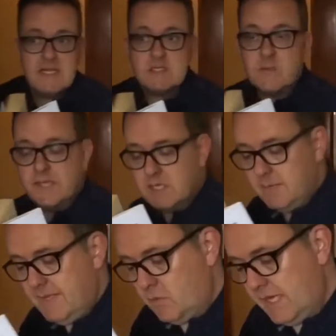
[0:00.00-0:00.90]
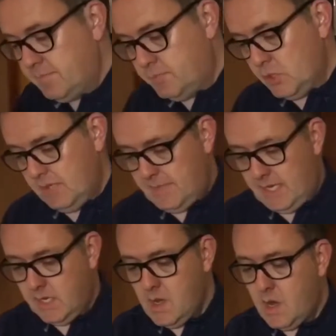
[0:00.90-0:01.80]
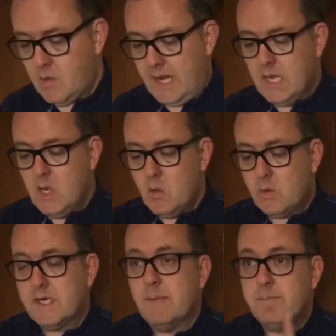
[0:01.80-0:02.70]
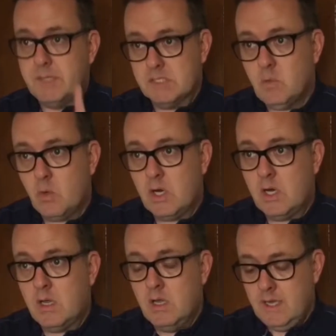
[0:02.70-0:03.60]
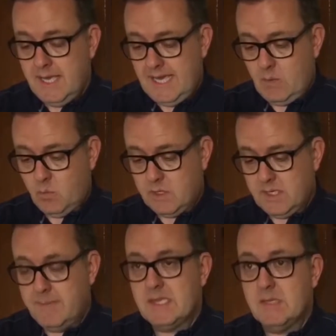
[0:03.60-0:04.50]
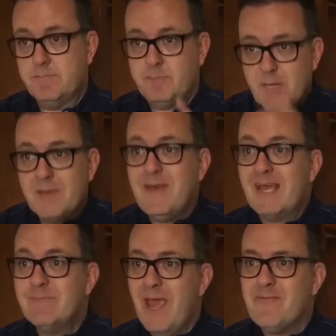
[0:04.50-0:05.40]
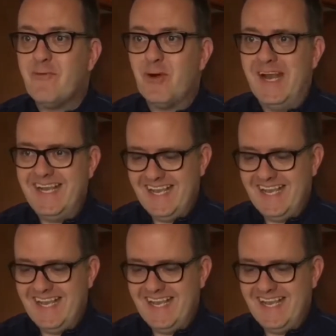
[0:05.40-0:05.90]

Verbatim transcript: down, sweetie, calm down, kid boogeyman. All right, we're gonna build a wall and we're gonna make the boogeyman pay for it.